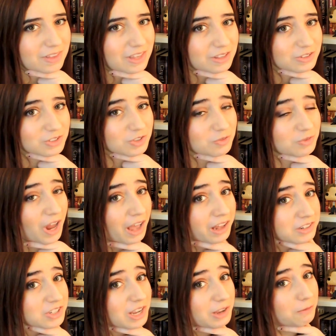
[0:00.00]
so
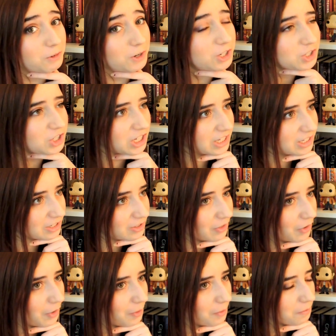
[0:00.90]
not Divergent
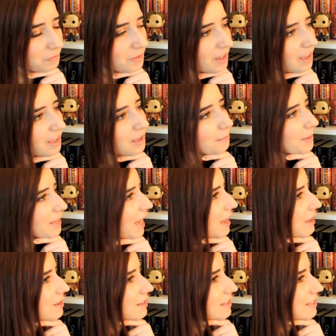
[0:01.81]
though,
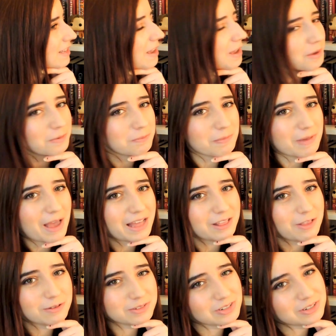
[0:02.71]
because
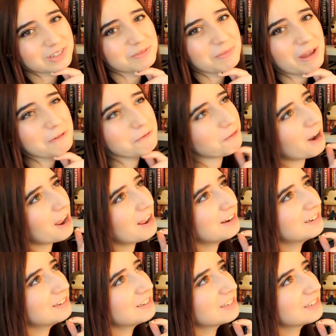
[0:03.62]
I loaned it to my
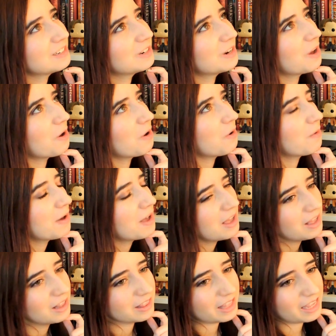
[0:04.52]
friend, you know,
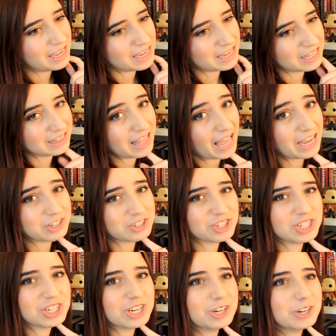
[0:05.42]
like
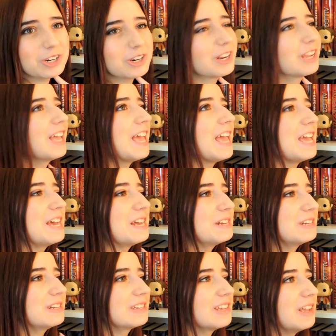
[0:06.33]
last year,
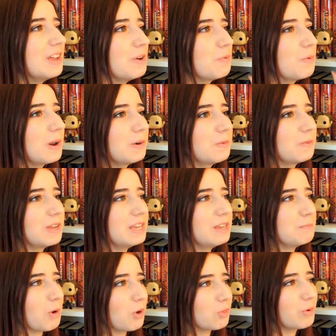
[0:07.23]
and when
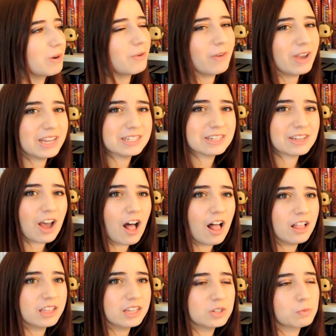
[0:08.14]
we both went away to
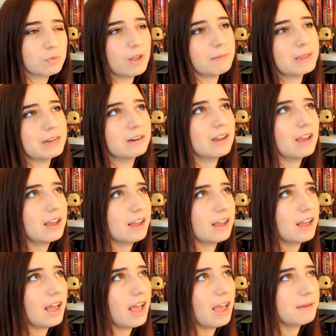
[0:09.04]
college, well,
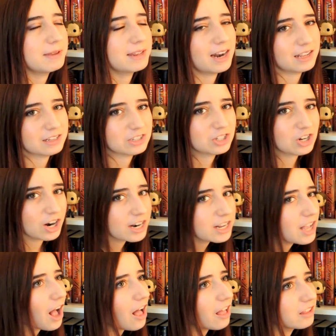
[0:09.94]
I mean, I
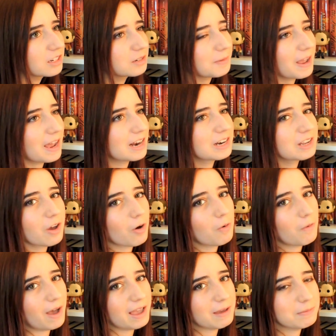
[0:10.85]
started college, but I didn't
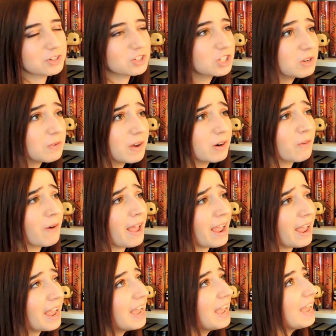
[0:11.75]
go away, but she went
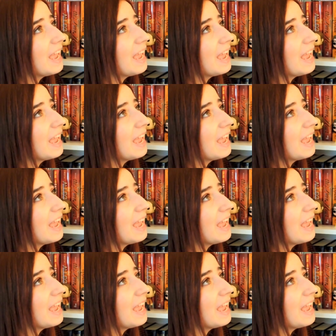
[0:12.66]
away,